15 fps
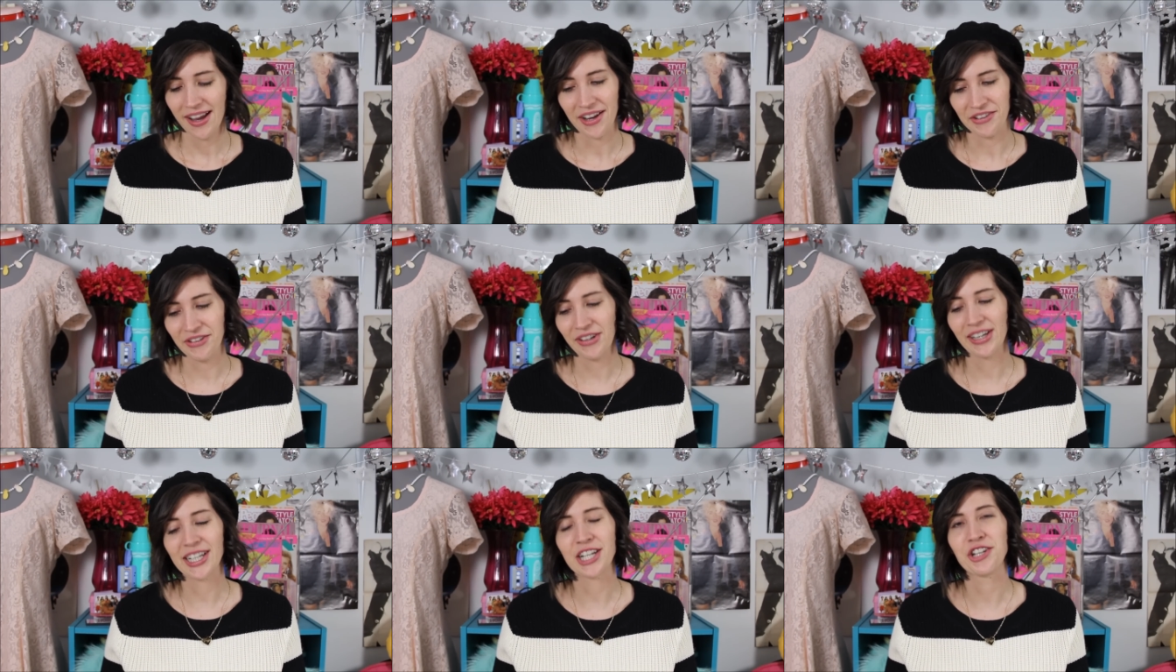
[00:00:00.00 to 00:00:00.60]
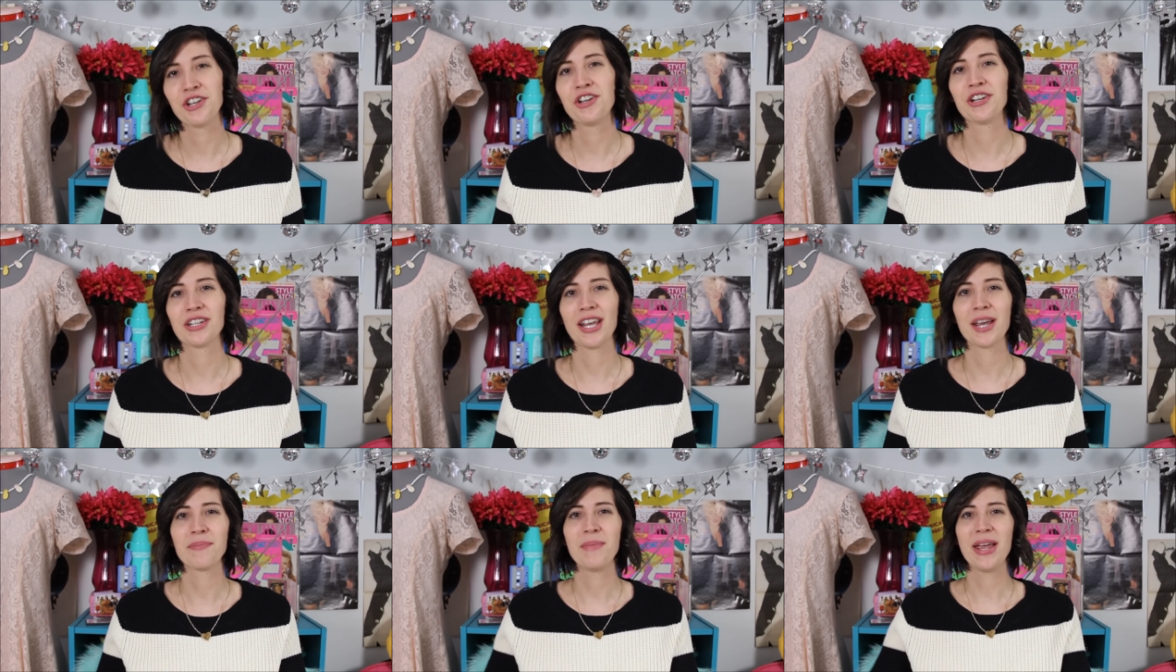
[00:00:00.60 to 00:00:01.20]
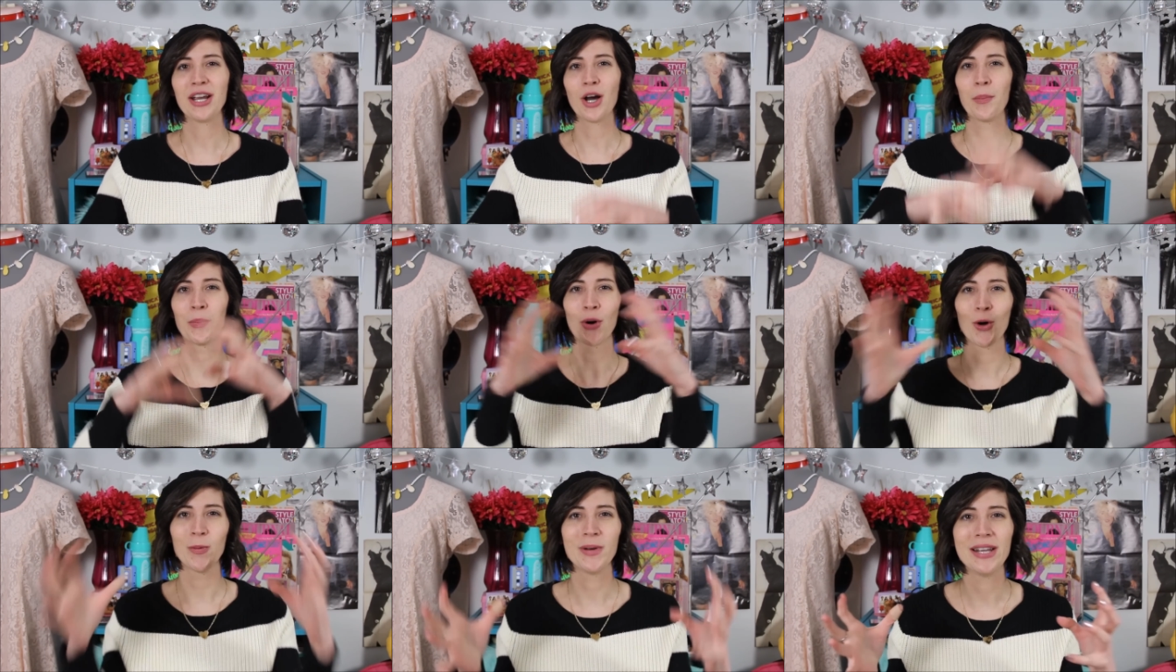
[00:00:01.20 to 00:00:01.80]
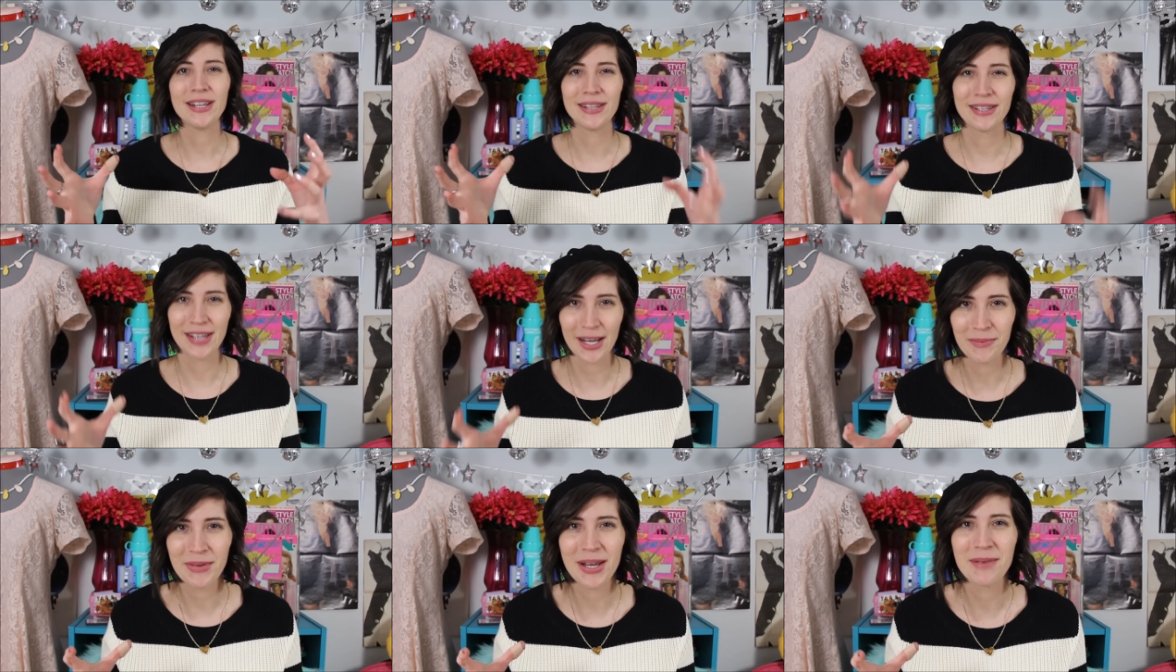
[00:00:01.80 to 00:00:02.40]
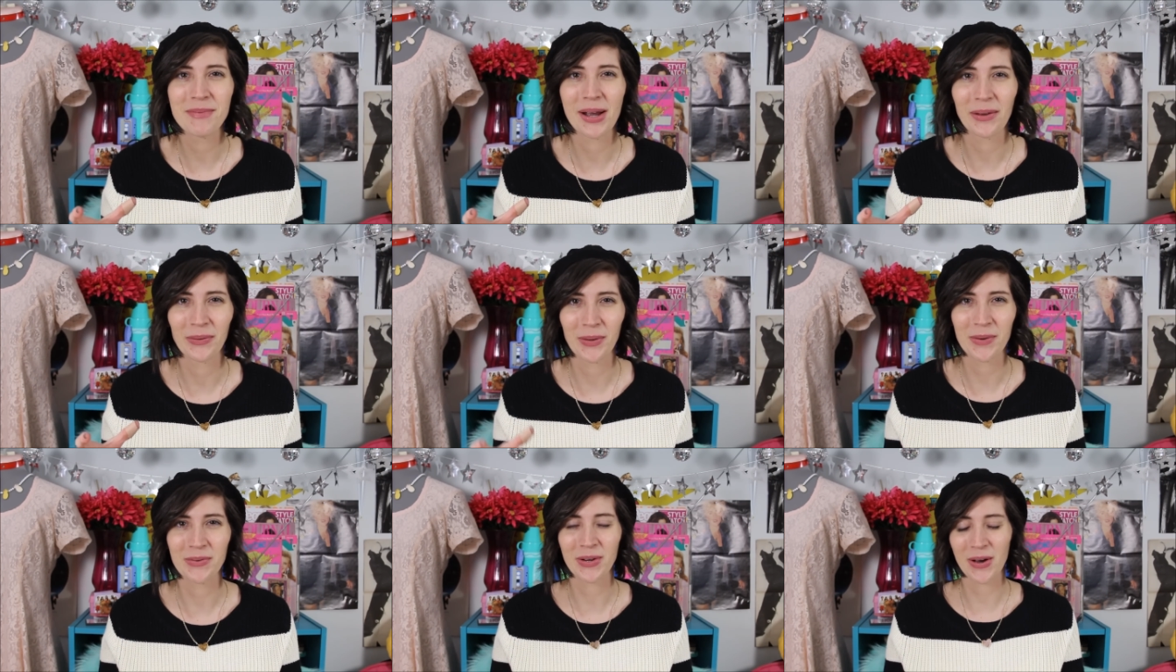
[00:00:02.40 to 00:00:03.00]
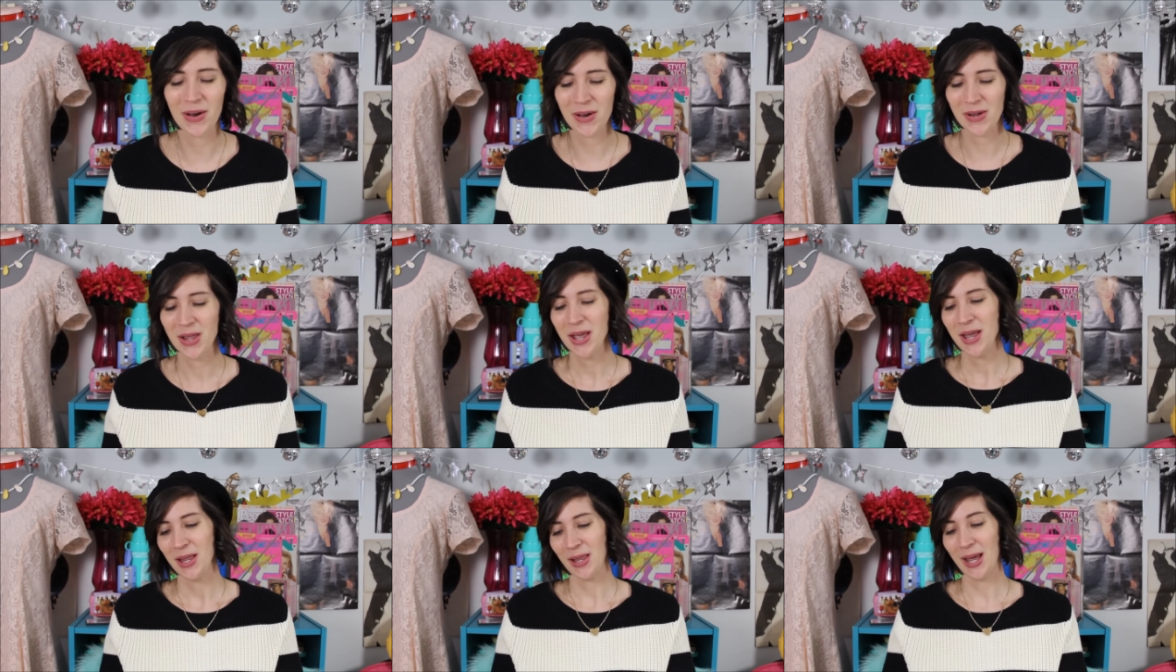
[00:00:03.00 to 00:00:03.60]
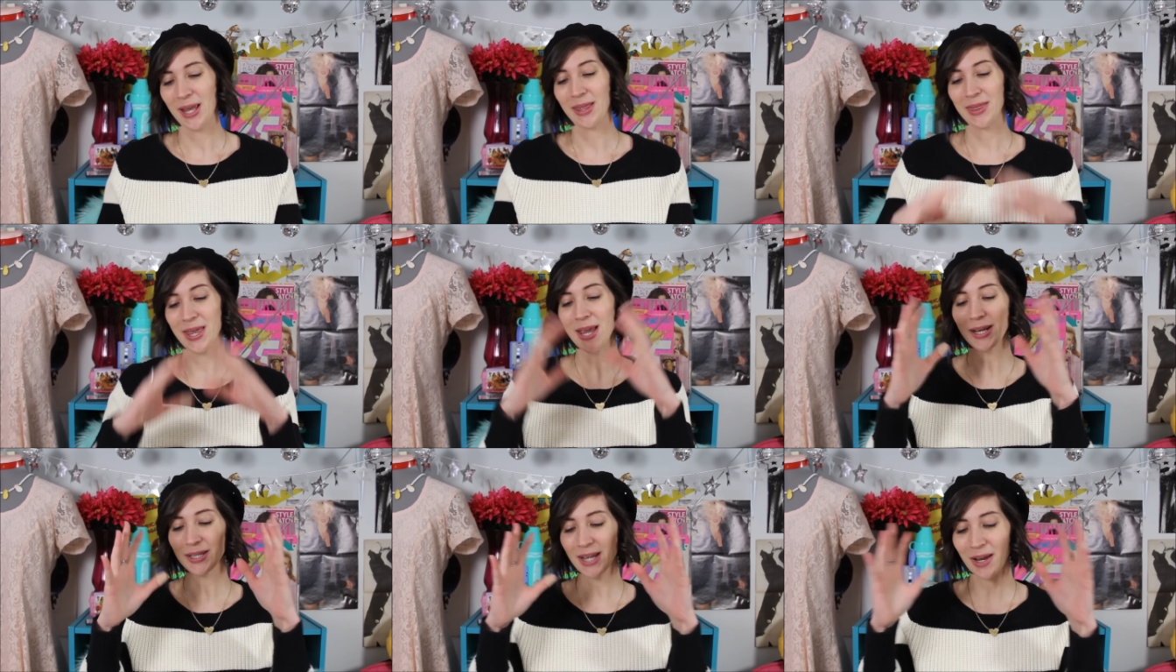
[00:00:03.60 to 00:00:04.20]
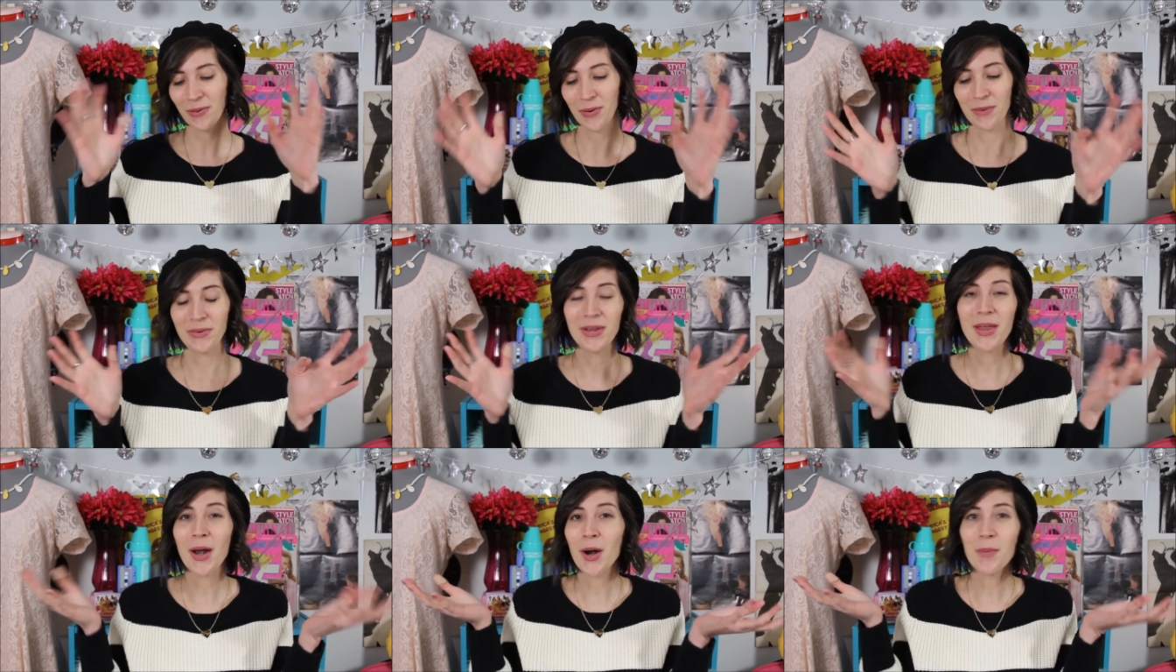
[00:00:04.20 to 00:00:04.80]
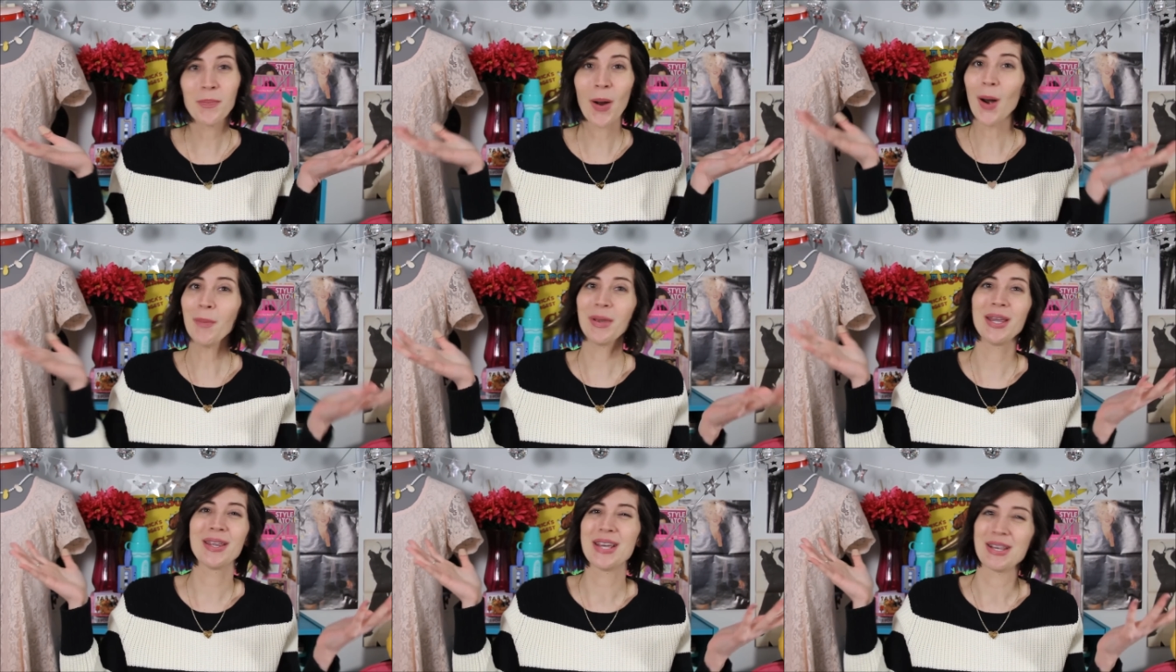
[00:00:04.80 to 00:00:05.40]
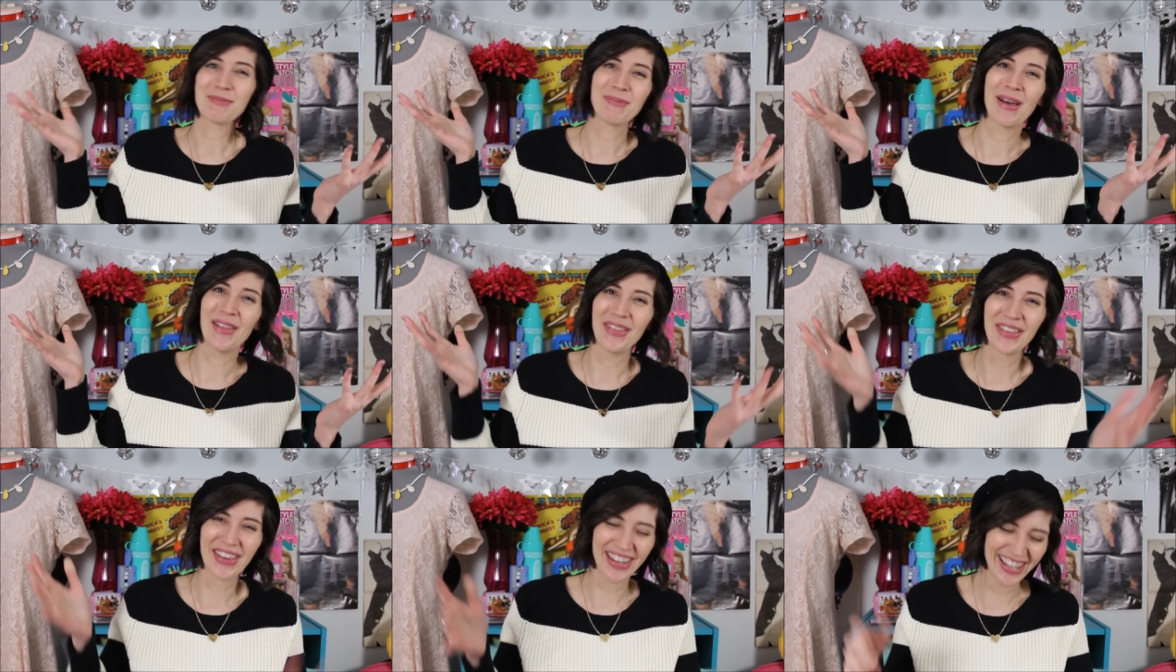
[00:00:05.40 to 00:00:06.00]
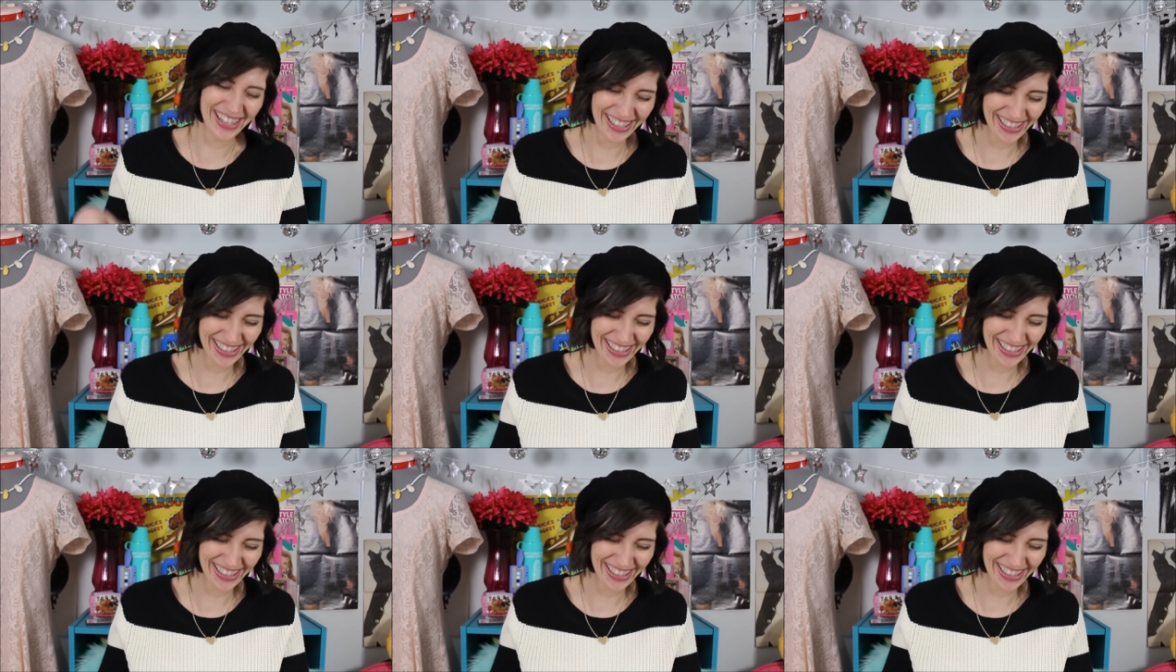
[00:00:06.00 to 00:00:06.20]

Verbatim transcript: I feel like I should just like make a permanent segment in my thrift haul, like things I thrifted that are Barbie this month.